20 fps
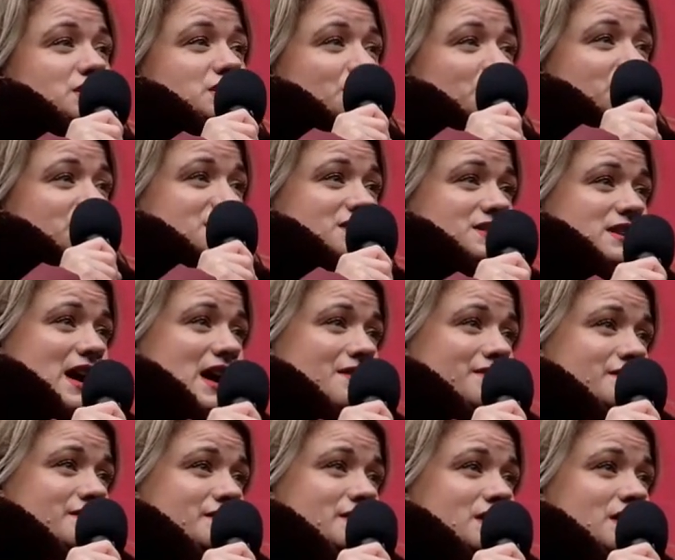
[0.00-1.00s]
do on staff.
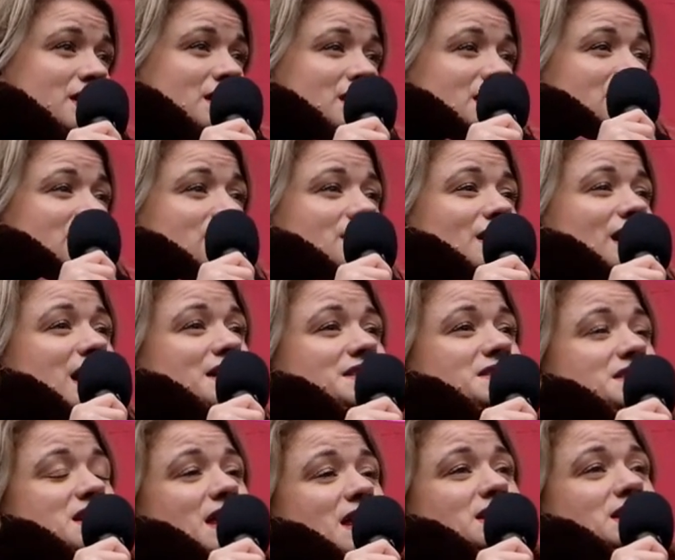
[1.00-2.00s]
In the
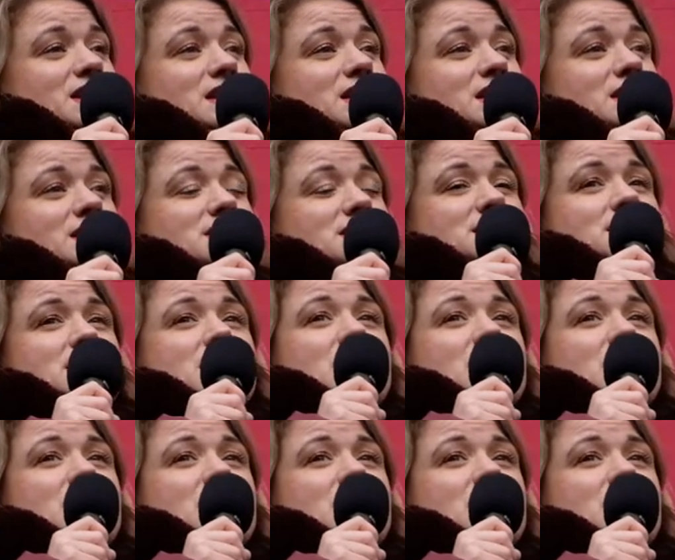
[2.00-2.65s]
last 10 years,